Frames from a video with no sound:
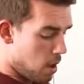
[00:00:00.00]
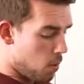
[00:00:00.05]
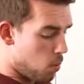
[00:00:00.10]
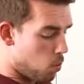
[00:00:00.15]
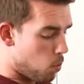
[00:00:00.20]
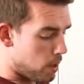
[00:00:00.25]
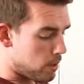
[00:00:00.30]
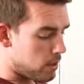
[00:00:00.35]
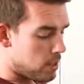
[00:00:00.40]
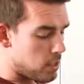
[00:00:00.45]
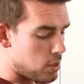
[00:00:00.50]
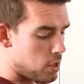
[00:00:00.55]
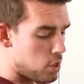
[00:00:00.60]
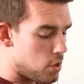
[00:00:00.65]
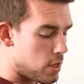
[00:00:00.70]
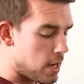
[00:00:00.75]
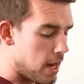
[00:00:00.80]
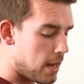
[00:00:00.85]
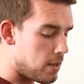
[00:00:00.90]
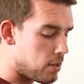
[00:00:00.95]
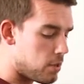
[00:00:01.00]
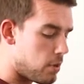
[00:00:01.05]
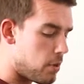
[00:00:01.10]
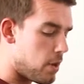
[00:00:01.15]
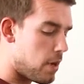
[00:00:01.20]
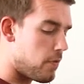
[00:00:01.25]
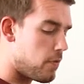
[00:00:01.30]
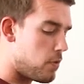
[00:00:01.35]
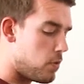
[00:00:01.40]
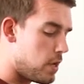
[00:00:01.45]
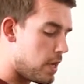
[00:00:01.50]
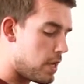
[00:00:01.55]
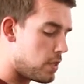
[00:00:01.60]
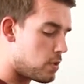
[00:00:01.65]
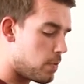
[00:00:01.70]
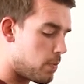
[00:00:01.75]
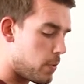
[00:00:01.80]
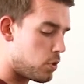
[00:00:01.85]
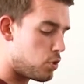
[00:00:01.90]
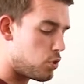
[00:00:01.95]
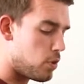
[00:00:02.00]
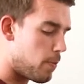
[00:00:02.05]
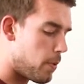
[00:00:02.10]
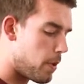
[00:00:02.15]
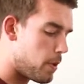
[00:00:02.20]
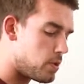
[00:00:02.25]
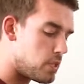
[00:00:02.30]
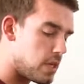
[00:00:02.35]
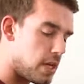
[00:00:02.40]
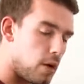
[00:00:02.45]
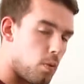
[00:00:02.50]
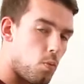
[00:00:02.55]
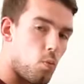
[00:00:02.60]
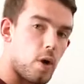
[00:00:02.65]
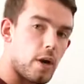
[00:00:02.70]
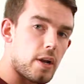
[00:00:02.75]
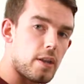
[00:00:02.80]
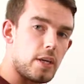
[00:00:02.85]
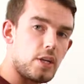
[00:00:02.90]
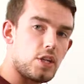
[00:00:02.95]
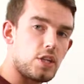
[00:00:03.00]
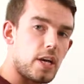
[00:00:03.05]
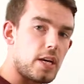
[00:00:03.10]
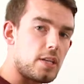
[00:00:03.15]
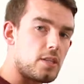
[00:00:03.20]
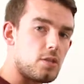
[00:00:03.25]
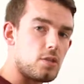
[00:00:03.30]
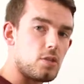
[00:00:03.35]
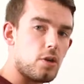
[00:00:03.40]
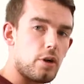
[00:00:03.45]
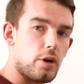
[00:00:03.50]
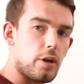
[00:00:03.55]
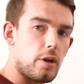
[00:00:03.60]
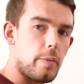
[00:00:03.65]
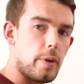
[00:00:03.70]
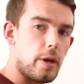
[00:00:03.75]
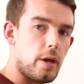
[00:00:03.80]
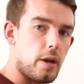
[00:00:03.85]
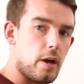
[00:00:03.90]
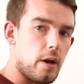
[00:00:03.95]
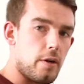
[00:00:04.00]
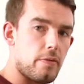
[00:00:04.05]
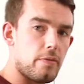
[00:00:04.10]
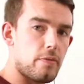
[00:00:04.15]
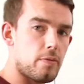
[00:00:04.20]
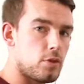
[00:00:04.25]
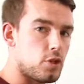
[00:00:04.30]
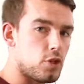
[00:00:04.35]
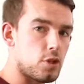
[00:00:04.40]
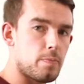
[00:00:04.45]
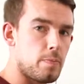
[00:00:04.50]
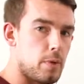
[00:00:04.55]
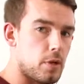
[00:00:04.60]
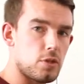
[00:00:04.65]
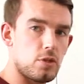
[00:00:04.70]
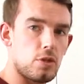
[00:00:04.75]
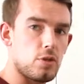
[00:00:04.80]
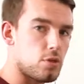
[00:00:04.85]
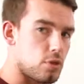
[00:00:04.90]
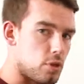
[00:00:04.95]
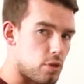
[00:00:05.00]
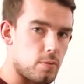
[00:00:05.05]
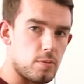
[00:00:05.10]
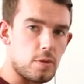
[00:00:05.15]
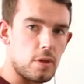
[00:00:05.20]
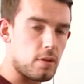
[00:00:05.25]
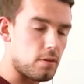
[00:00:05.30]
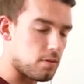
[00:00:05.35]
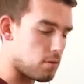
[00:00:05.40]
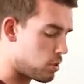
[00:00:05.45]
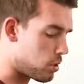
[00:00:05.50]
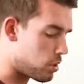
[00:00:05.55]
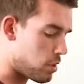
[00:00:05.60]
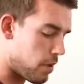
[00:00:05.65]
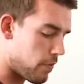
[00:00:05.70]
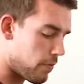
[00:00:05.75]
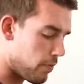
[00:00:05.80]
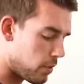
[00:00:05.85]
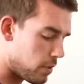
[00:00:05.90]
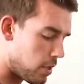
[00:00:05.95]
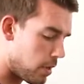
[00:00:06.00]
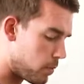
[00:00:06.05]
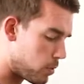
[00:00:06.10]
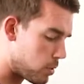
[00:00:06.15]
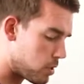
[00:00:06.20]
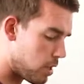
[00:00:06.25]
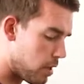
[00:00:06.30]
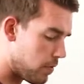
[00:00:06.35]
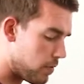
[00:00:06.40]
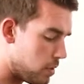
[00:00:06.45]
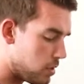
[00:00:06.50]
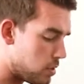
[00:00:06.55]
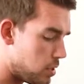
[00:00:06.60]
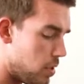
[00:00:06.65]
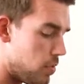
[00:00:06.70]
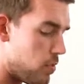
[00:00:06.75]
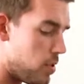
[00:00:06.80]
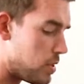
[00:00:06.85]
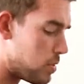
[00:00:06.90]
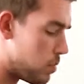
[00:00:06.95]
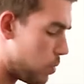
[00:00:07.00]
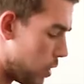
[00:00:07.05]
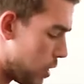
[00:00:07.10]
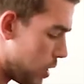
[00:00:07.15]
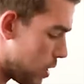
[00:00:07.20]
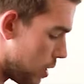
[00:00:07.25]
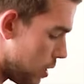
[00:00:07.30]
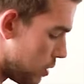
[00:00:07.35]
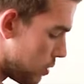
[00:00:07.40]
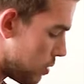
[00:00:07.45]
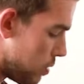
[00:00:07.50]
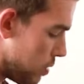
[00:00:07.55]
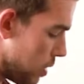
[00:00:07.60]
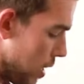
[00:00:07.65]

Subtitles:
One thing that you can do, if you need to boost your protein and one of these shakes is not going to be enough, just put 2 scoops in. Just go for a double serving. There's no reason why you can't do